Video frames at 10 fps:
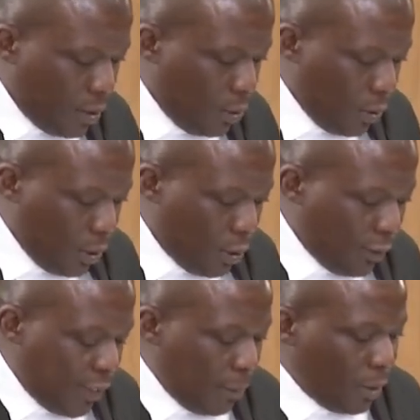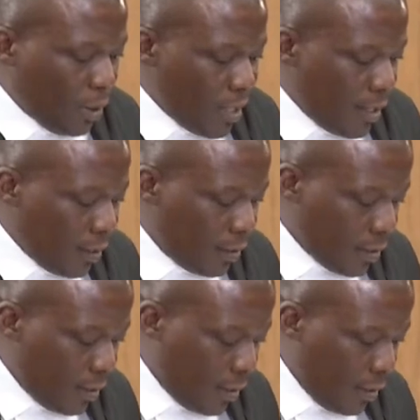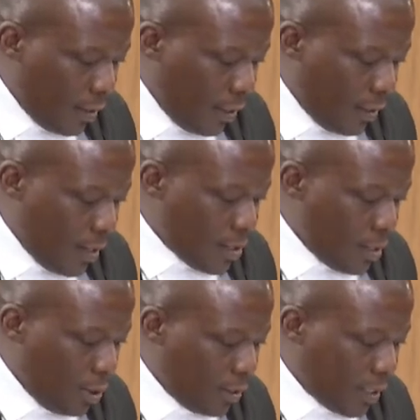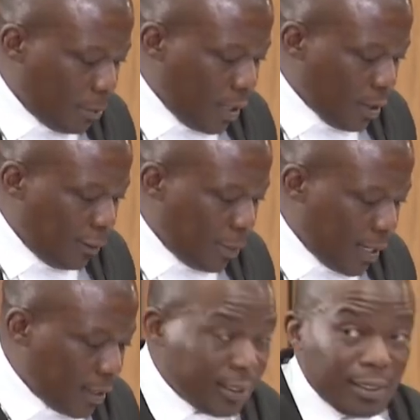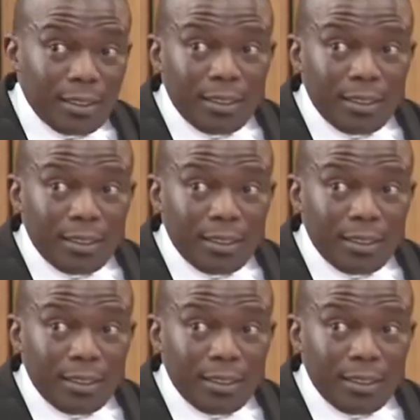You'll confirm, Doctor, that there is no dripping of blood.